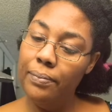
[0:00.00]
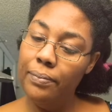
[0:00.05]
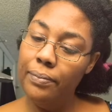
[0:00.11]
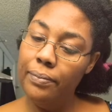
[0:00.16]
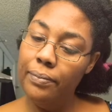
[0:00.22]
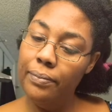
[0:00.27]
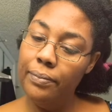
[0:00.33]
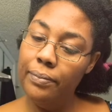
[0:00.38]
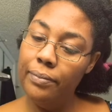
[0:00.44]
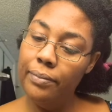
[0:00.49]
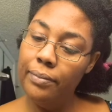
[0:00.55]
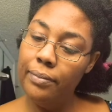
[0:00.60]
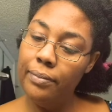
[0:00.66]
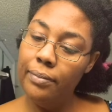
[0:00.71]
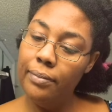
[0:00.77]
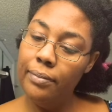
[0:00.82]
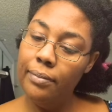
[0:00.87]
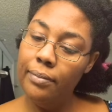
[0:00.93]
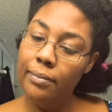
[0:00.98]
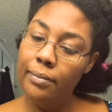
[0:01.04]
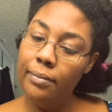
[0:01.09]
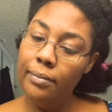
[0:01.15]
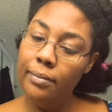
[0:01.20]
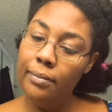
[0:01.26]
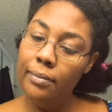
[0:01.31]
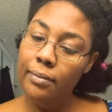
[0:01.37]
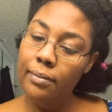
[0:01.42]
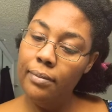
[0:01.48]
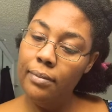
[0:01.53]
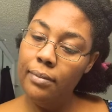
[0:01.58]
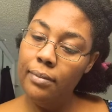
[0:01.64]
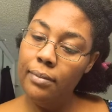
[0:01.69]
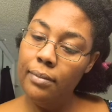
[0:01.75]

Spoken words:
No one is speaking in this clip.